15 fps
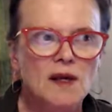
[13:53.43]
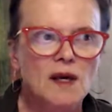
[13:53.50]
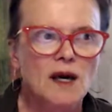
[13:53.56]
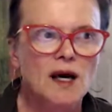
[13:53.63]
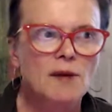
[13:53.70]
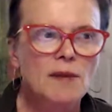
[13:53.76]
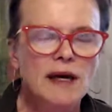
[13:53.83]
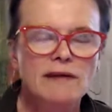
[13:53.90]

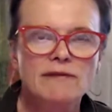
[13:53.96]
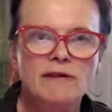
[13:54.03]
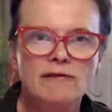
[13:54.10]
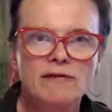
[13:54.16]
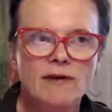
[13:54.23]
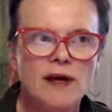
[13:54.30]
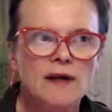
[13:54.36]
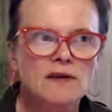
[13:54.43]
I have a
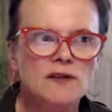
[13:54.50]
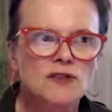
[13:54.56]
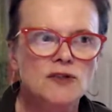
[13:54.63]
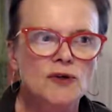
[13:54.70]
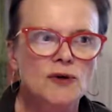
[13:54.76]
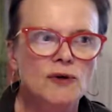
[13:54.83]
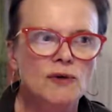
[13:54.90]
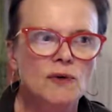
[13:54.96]
friend
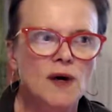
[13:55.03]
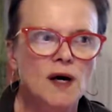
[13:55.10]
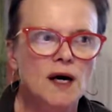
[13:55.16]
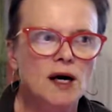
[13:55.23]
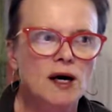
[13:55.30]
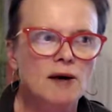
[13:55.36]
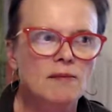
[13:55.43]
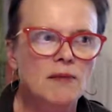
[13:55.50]
who
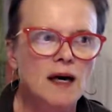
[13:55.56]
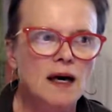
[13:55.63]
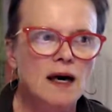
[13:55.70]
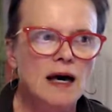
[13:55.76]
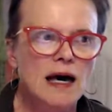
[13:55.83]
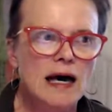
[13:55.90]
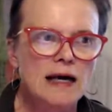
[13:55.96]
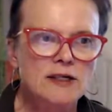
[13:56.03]

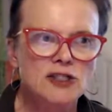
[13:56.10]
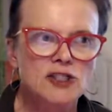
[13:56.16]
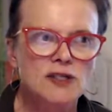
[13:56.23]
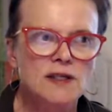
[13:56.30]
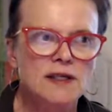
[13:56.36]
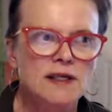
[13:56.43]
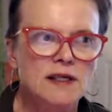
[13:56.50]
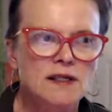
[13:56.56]

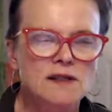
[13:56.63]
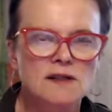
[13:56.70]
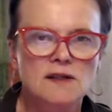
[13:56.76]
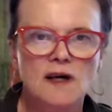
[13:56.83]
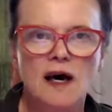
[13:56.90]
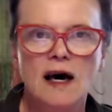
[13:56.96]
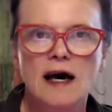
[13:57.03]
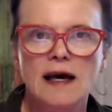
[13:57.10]
actually
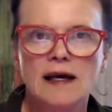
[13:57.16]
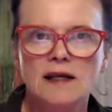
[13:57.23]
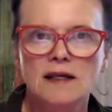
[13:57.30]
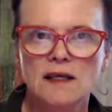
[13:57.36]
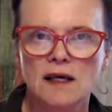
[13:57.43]
died